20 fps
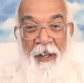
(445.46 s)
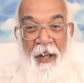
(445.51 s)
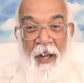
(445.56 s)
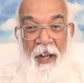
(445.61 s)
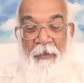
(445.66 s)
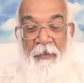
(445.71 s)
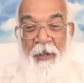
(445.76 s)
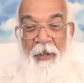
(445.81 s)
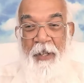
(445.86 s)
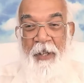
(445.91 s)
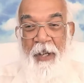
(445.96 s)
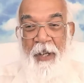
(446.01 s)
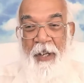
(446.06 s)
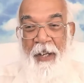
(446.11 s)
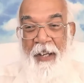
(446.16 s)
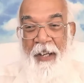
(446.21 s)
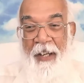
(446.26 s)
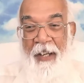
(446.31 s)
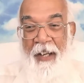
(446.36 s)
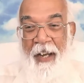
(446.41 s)
every
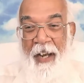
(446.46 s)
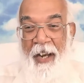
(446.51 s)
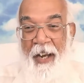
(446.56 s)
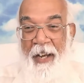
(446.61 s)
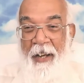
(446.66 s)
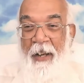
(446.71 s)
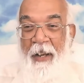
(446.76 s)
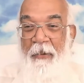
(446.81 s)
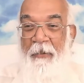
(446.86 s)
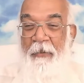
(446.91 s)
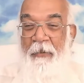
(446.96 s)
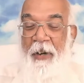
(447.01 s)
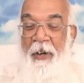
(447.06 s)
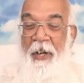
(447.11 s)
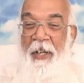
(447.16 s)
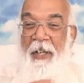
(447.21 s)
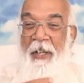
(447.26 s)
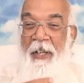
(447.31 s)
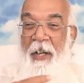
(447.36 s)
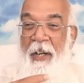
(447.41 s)
day
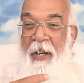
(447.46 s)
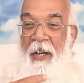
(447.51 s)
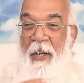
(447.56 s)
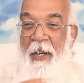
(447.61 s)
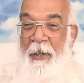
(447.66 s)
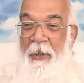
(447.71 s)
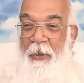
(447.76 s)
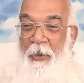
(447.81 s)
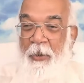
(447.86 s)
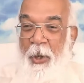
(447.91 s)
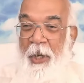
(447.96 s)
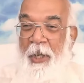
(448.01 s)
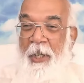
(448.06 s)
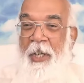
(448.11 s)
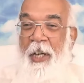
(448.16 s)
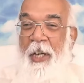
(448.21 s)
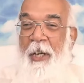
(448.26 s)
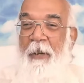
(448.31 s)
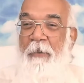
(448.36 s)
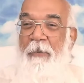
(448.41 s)
every
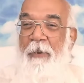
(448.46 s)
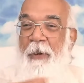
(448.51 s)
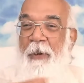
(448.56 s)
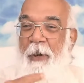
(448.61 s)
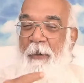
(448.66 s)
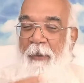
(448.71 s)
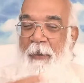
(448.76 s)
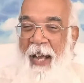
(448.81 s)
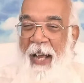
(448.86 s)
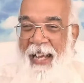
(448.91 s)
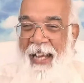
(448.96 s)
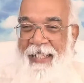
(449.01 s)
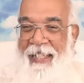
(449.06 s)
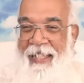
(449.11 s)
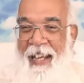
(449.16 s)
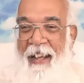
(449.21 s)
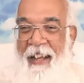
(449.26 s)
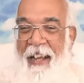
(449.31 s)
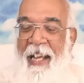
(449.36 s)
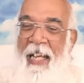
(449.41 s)
24
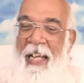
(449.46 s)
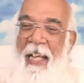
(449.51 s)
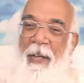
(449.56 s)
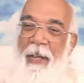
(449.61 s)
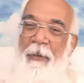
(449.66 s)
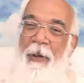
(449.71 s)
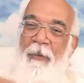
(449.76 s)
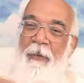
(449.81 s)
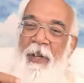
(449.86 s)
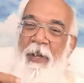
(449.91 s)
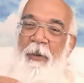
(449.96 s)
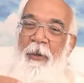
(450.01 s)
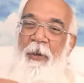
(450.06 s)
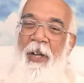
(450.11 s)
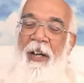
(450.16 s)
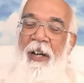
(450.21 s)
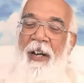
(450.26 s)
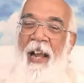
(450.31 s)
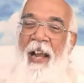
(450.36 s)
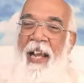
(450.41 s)
hours, even when you
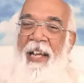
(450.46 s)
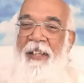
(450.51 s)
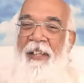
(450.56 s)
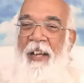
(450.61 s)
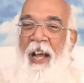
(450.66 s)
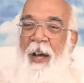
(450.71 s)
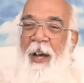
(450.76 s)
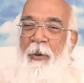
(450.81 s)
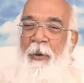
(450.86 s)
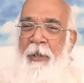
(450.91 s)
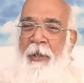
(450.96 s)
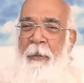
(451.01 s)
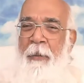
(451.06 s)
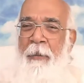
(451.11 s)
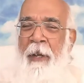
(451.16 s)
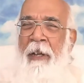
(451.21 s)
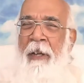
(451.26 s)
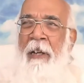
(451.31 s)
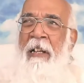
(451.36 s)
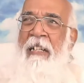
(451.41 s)
are lying down on the
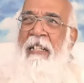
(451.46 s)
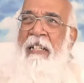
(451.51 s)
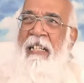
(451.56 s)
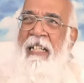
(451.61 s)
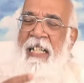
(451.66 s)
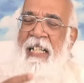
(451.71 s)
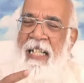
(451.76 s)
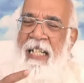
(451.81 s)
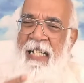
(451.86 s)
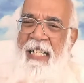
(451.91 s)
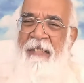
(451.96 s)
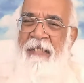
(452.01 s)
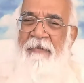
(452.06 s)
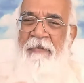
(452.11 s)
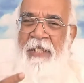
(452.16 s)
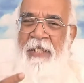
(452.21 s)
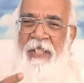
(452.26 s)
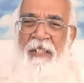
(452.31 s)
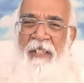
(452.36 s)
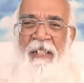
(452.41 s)
bed, I
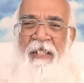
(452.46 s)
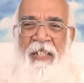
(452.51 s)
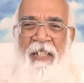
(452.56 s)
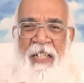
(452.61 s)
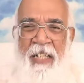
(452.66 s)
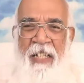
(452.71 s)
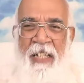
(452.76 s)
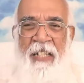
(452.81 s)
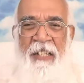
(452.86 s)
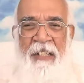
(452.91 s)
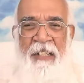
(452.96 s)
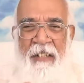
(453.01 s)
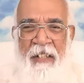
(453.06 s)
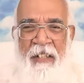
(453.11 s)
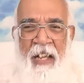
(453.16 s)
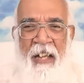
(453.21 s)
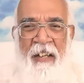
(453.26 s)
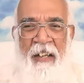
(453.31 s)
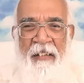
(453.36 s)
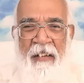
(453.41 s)
will teach
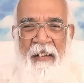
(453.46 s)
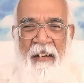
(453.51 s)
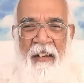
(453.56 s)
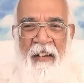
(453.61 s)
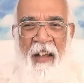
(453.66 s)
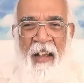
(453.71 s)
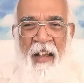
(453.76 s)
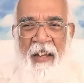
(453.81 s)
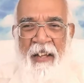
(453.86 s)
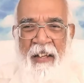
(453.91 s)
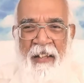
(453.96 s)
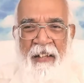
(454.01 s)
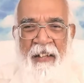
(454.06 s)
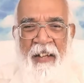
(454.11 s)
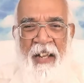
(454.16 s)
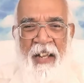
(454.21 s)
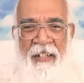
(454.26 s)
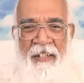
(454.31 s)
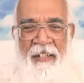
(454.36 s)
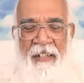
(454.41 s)
that guy a
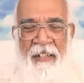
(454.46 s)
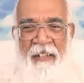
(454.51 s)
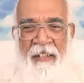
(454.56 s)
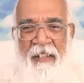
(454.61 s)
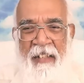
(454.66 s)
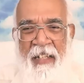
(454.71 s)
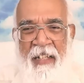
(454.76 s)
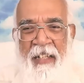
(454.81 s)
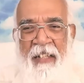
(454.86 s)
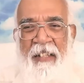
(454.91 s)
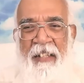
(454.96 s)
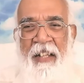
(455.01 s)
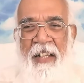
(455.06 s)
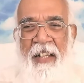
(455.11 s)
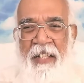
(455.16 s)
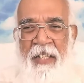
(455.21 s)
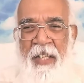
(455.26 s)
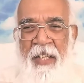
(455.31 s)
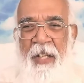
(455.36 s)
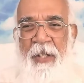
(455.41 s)
lesson.
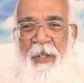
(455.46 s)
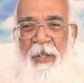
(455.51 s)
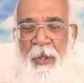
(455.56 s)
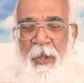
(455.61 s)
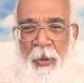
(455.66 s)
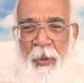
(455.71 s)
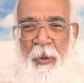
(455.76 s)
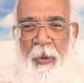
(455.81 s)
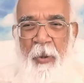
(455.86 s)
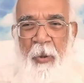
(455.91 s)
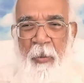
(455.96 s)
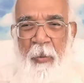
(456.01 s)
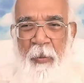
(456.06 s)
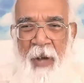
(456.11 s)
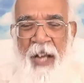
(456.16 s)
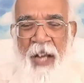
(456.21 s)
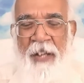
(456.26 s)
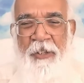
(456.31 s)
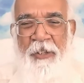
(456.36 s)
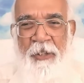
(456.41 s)
This is too
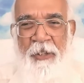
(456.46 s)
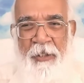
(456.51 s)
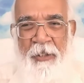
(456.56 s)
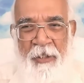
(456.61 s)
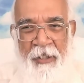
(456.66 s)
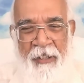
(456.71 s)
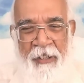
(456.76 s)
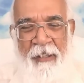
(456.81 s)
much.